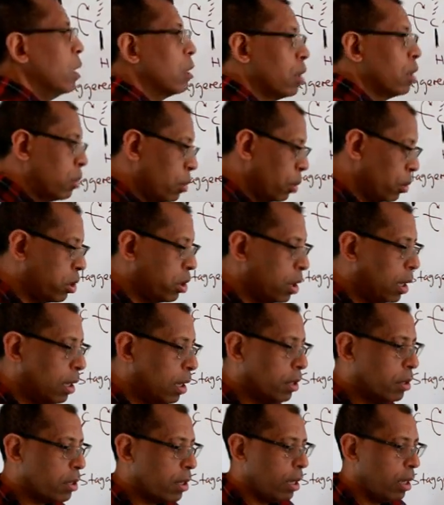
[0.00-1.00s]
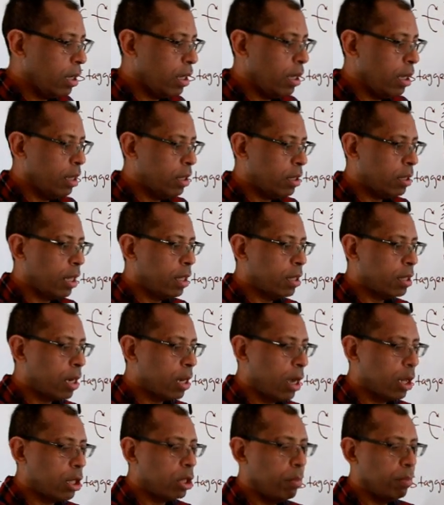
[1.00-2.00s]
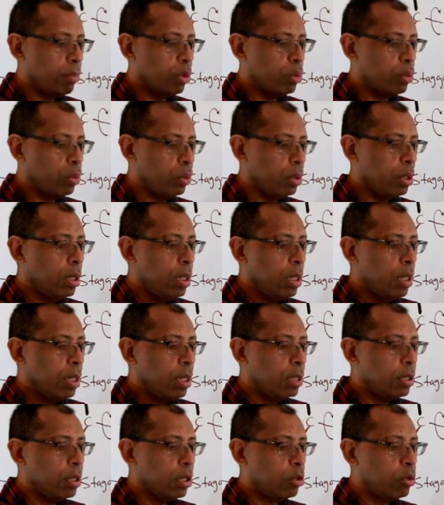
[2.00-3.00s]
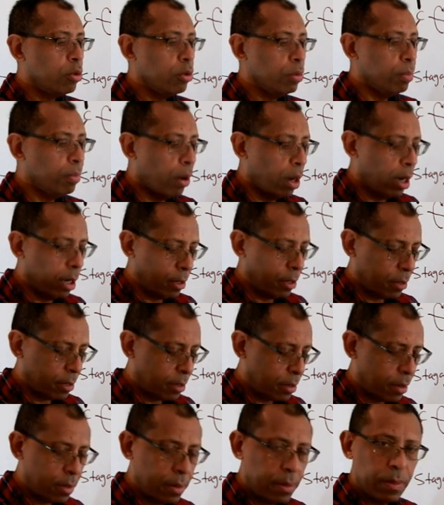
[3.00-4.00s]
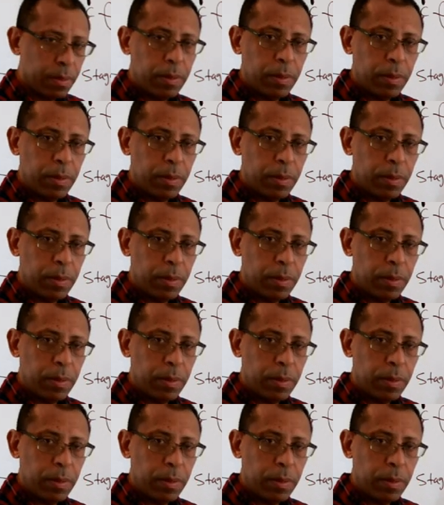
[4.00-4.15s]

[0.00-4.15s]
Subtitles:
The torsional strain is the interaction between the two bonds